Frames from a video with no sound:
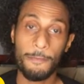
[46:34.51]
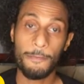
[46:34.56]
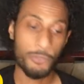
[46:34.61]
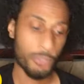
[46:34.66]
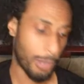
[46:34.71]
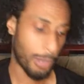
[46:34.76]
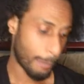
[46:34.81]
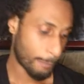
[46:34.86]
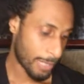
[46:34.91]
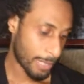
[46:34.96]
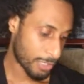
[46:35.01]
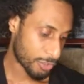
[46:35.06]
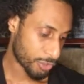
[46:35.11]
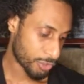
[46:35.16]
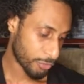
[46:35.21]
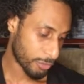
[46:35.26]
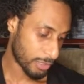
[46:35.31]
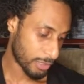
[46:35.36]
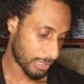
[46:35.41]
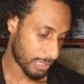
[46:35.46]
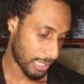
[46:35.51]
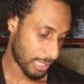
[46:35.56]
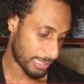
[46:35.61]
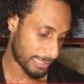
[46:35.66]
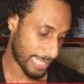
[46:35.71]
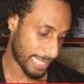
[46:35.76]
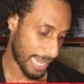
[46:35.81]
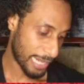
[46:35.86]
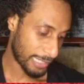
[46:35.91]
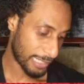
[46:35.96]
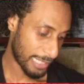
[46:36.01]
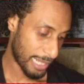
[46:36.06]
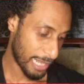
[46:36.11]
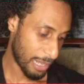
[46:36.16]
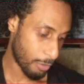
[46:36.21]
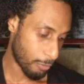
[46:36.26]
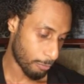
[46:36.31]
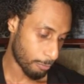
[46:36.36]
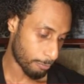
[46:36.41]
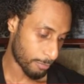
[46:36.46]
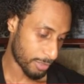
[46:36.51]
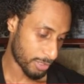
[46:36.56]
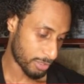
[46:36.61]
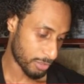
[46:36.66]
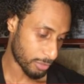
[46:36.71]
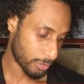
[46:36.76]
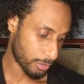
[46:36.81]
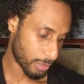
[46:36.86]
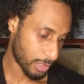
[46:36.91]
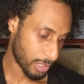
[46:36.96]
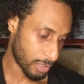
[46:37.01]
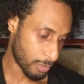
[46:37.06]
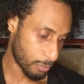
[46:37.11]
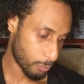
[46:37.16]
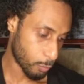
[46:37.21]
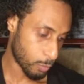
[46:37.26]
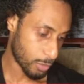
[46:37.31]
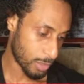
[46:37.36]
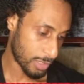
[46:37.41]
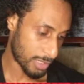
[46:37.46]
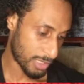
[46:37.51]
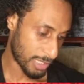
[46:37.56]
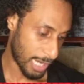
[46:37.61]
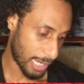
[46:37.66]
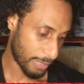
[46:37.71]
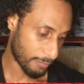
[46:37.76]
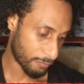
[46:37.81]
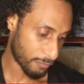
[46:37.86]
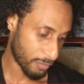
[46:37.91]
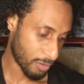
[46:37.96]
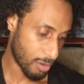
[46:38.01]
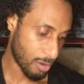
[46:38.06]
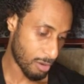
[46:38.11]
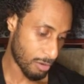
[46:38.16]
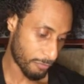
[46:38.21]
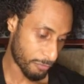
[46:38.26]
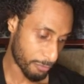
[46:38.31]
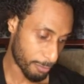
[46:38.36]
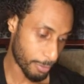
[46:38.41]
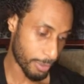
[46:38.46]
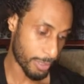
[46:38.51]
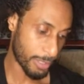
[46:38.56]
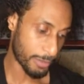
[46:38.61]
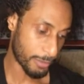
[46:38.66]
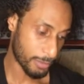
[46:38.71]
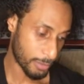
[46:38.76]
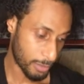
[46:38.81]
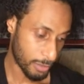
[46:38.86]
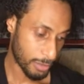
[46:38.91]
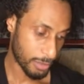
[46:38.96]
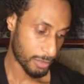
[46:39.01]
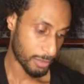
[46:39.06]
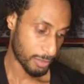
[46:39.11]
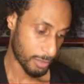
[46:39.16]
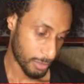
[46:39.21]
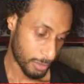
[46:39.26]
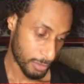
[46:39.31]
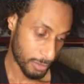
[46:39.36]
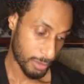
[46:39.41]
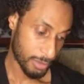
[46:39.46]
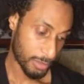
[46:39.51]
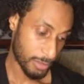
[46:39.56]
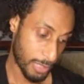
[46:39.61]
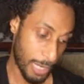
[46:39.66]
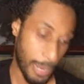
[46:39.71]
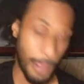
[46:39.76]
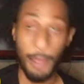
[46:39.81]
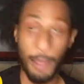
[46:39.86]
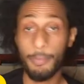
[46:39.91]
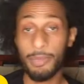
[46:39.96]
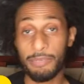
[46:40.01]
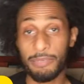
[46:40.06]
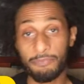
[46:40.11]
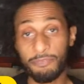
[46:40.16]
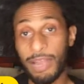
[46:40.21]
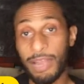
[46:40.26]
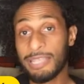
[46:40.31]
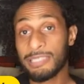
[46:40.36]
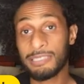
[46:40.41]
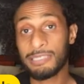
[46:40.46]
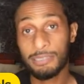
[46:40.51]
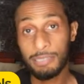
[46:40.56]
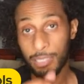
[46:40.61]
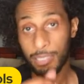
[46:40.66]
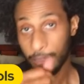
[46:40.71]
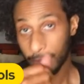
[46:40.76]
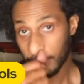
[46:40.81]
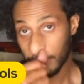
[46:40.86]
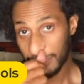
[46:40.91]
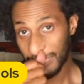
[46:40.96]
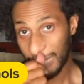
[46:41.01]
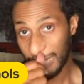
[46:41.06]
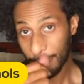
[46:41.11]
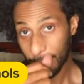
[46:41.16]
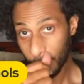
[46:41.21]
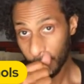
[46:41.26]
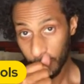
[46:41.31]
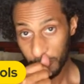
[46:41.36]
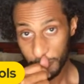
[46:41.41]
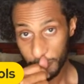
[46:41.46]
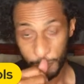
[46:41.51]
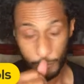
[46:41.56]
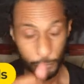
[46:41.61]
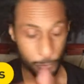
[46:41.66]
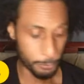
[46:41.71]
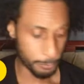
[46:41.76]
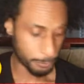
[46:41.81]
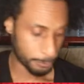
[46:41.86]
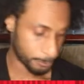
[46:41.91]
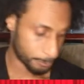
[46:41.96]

So I'm not sure exactly how Mr. Woods got involved, but yeah, I mean, Vice clearly came aboard too.